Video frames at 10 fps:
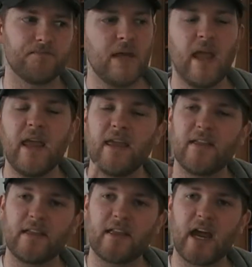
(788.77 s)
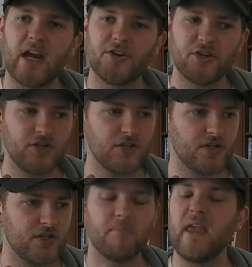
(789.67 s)
Make it
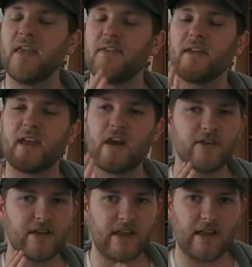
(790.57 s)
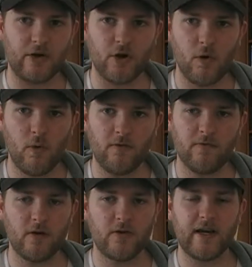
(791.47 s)
a character that they know of
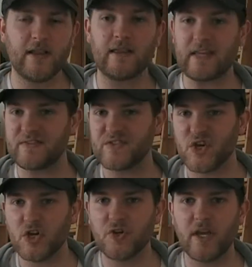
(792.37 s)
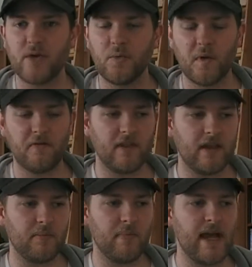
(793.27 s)
already, that they've served together with
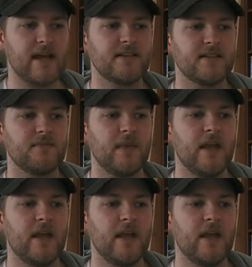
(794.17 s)
in the past.